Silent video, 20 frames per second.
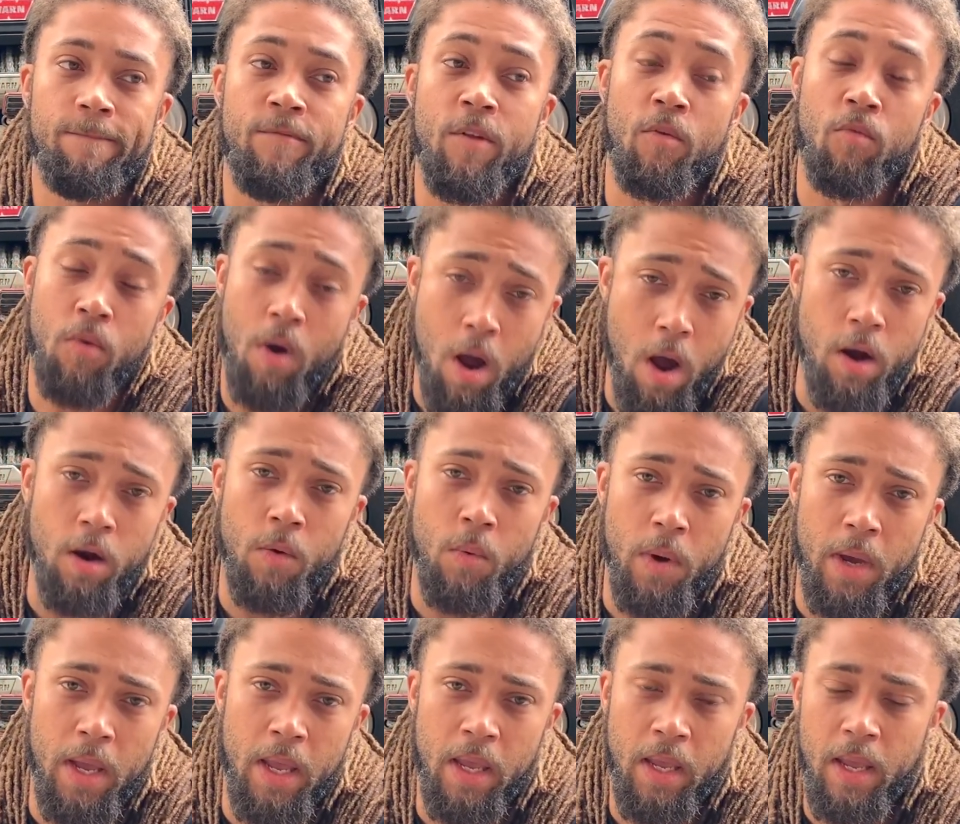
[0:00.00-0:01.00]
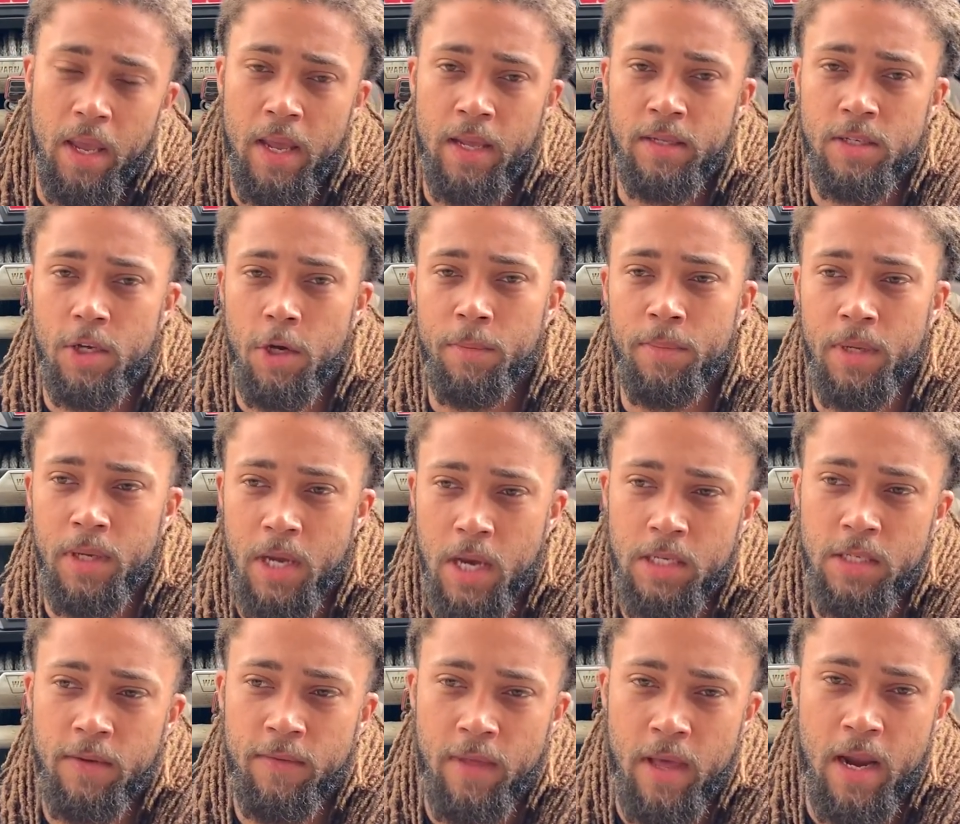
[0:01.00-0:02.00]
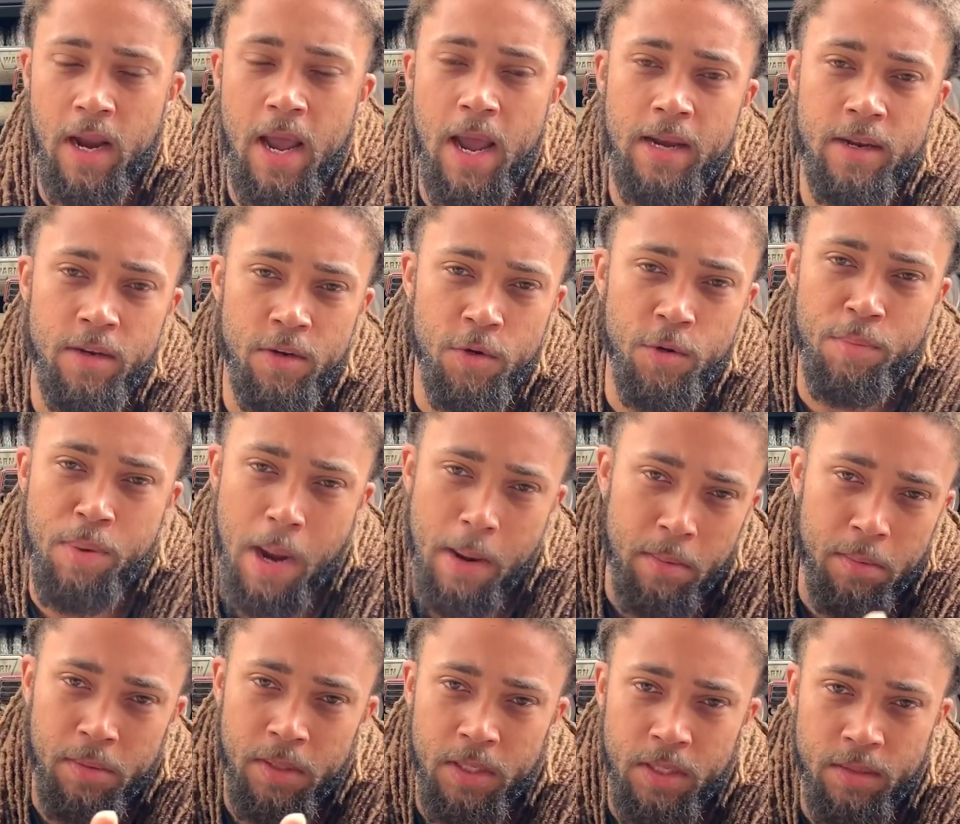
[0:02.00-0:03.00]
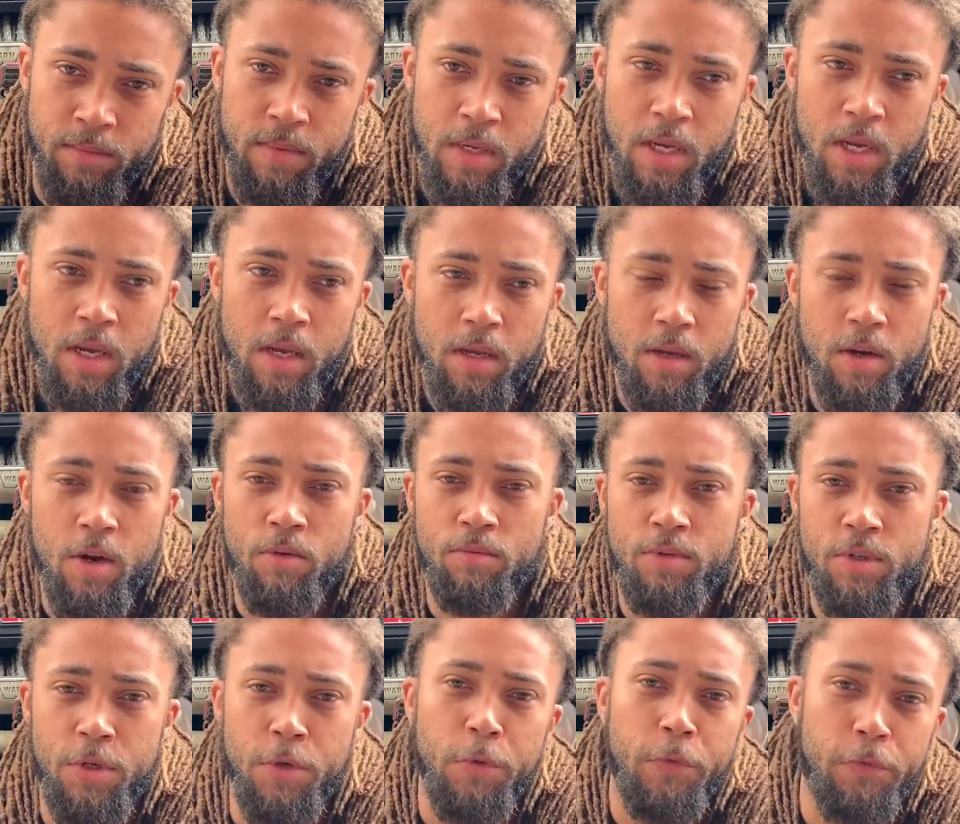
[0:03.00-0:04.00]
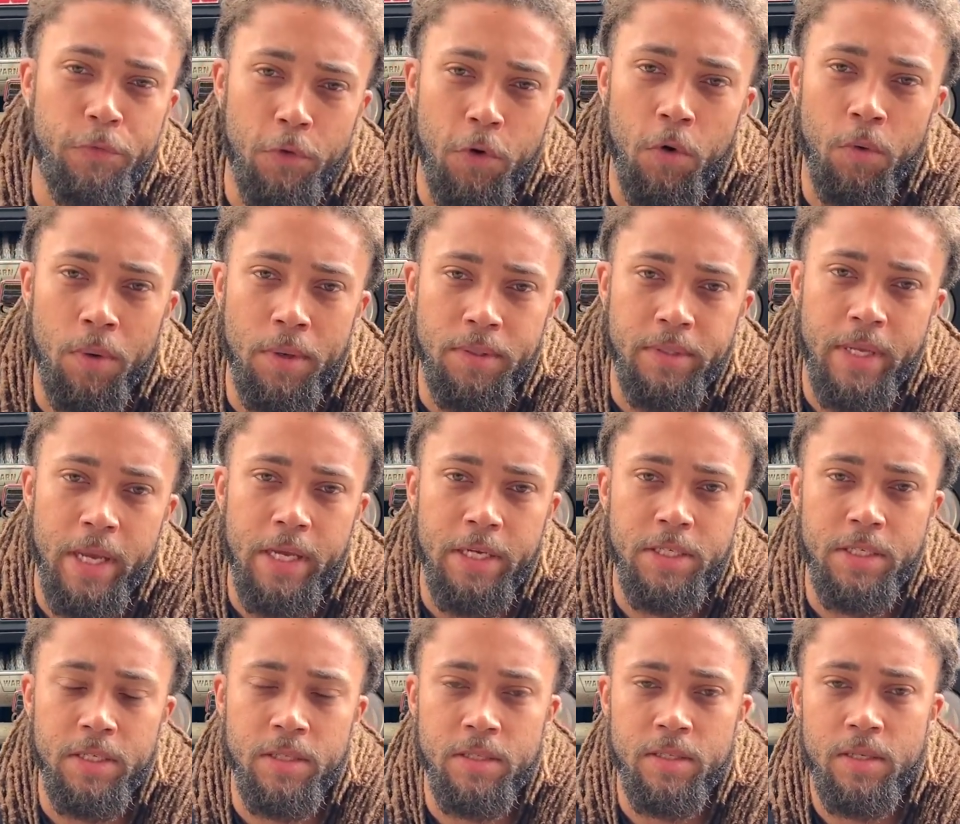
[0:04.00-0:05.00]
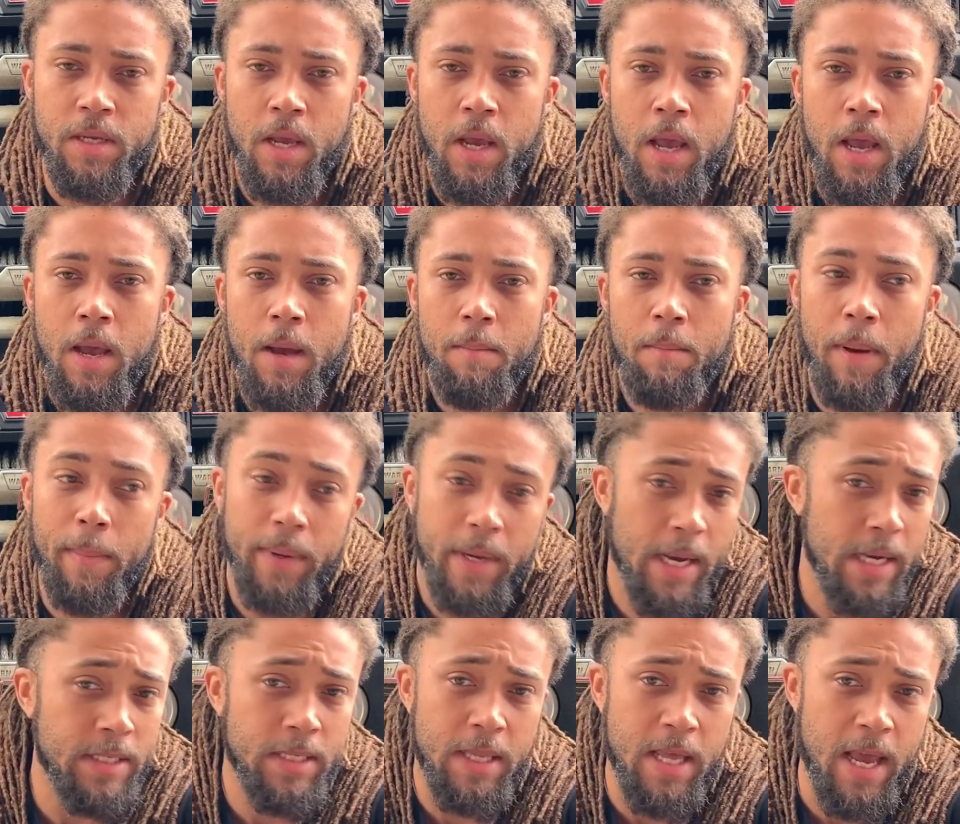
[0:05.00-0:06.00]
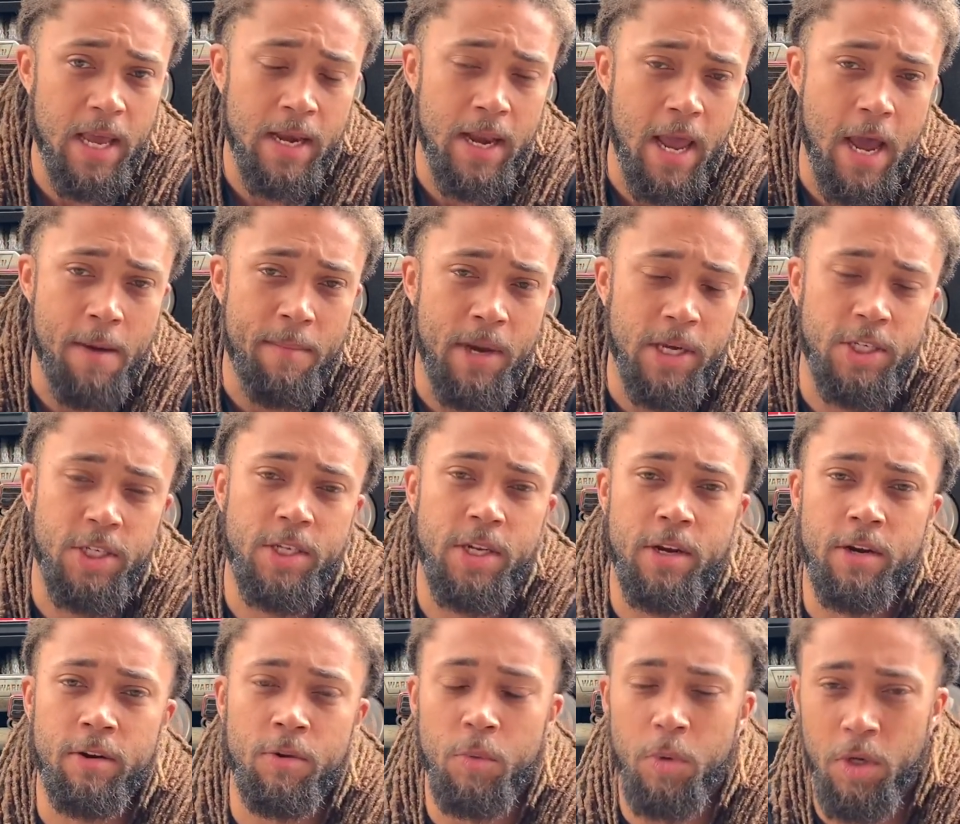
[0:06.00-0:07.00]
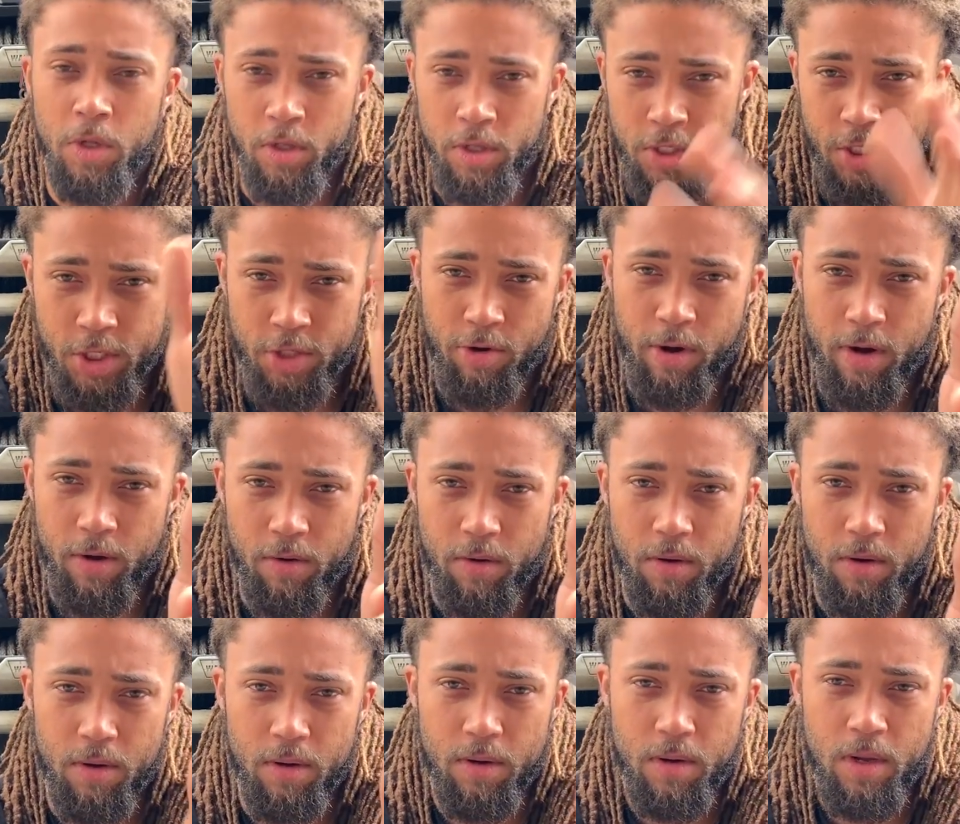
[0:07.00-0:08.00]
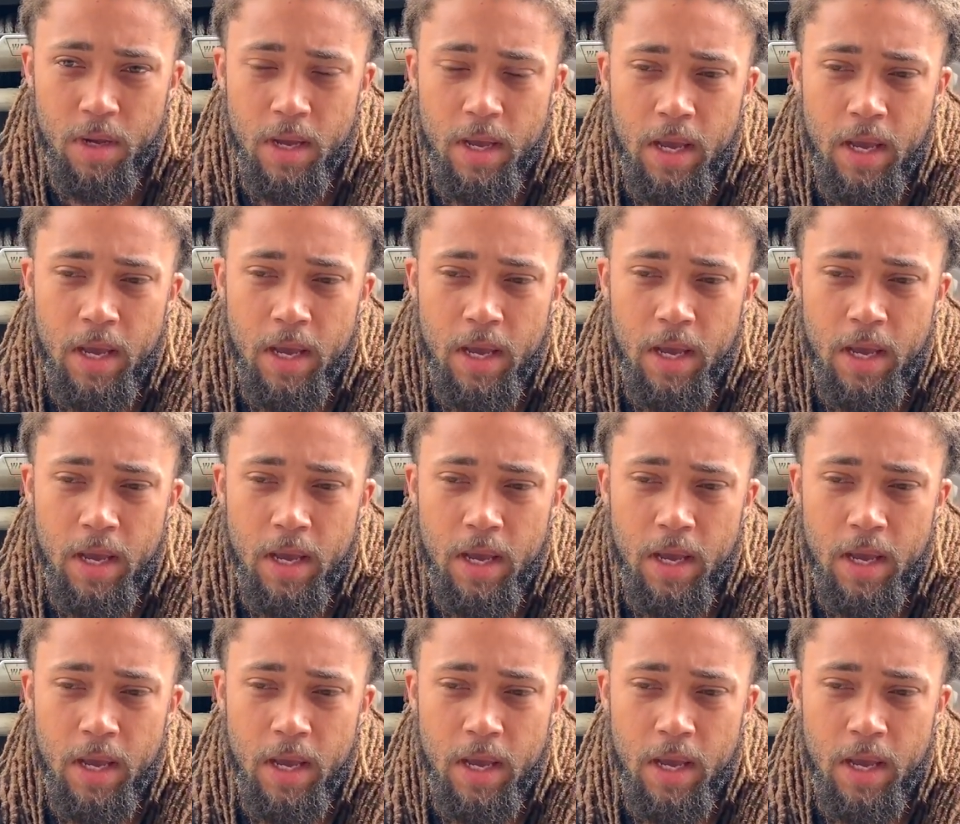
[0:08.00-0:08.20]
the wrong way, and so because of that, I had to do probably 2 full rotations. But because of that, now my steering wheel is straight on.